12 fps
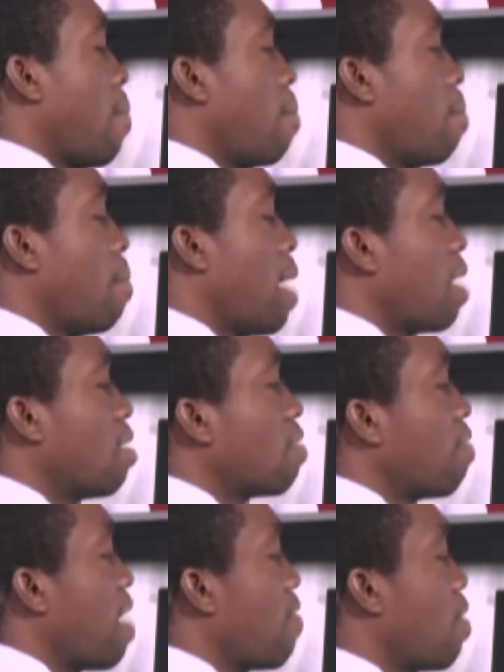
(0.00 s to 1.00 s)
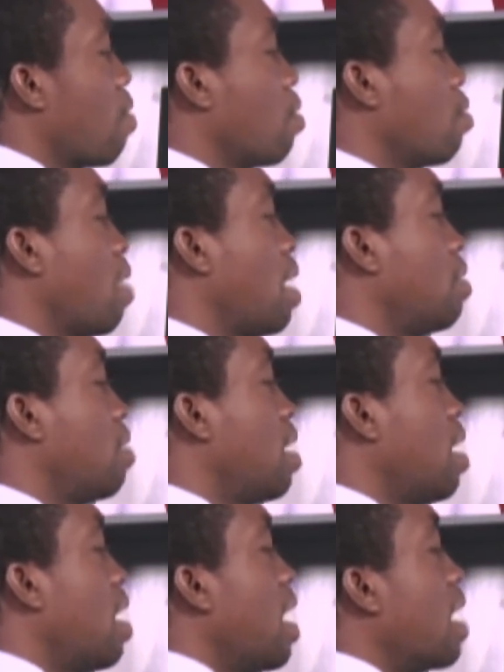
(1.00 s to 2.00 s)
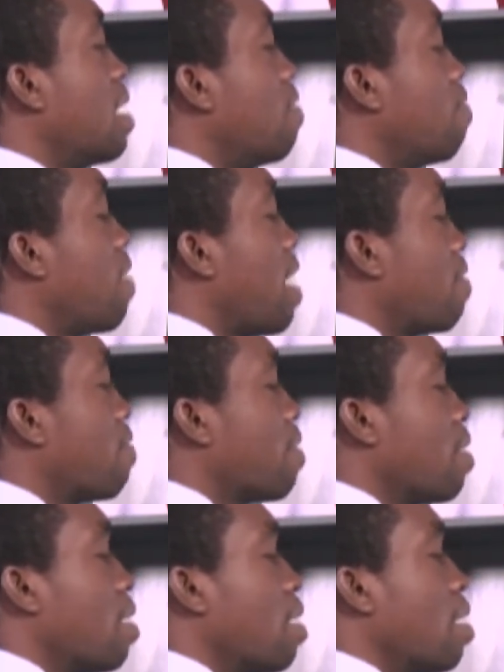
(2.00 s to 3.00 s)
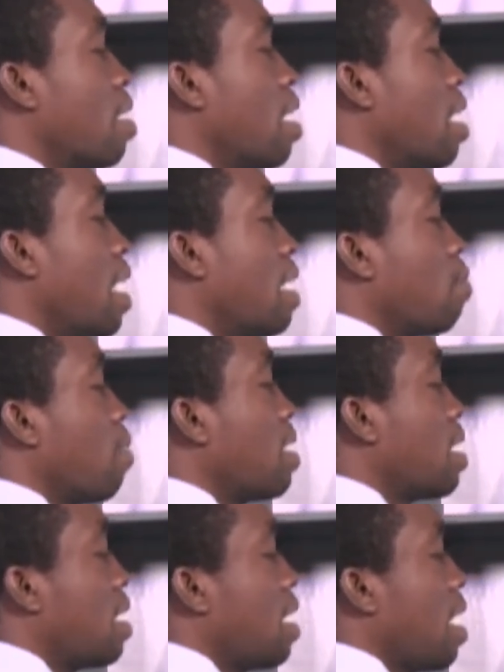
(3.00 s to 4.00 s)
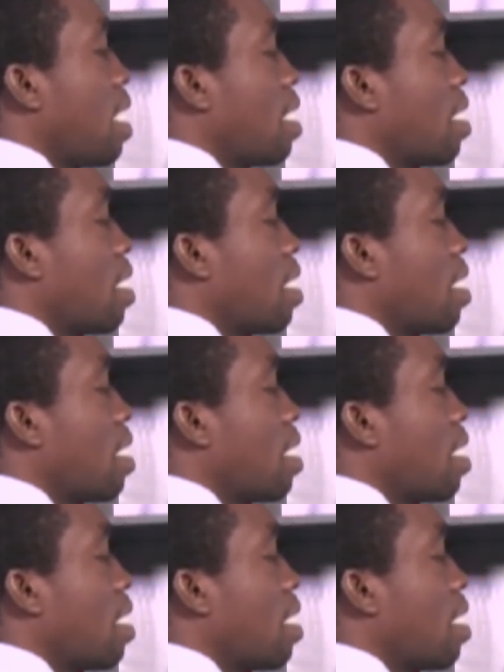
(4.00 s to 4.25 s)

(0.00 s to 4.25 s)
minus 5 equal to 100. Now negative 5 is what is here.